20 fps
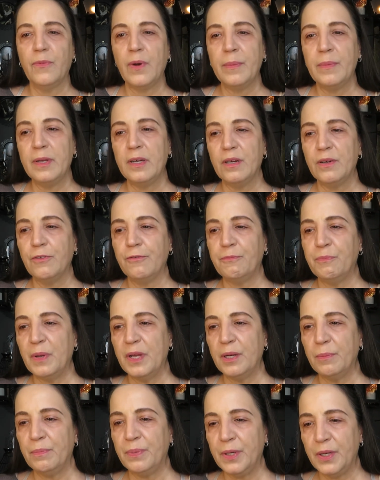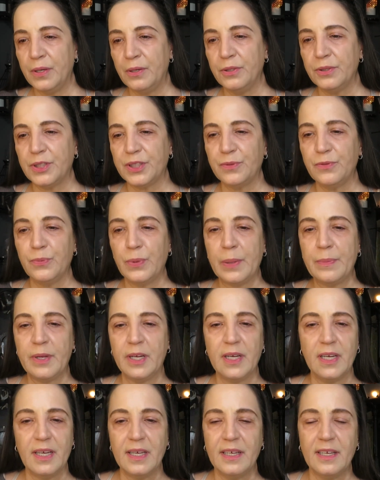women who've been abused,
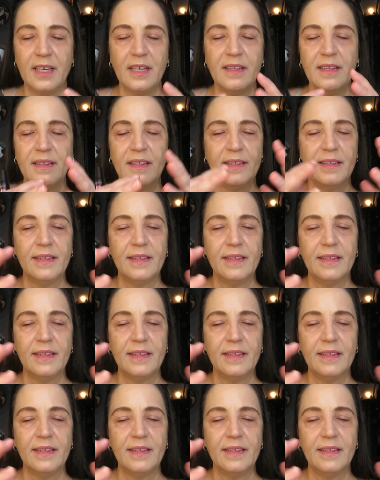women,